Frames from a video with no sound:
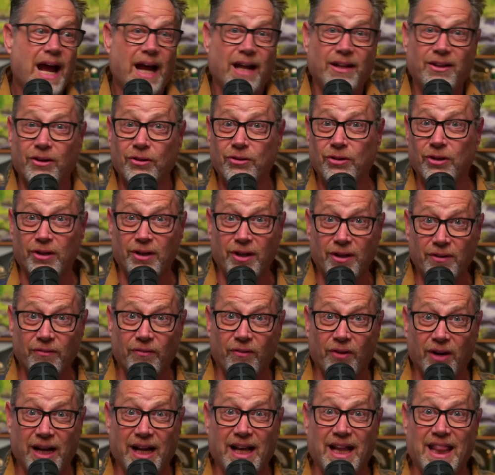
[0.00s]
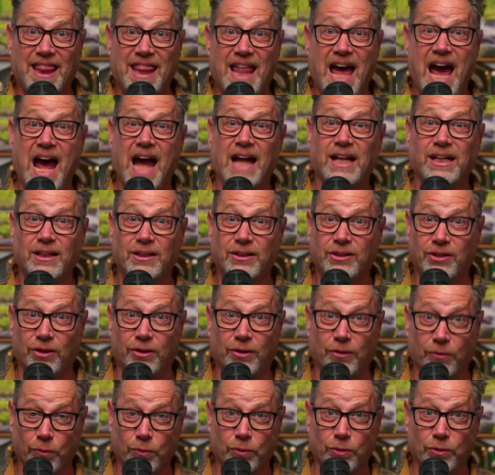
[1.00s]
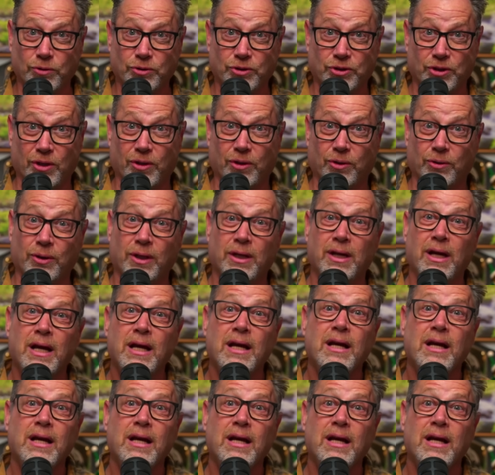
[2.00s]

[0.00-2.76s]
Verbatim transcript: and they're delivering that to the root zone.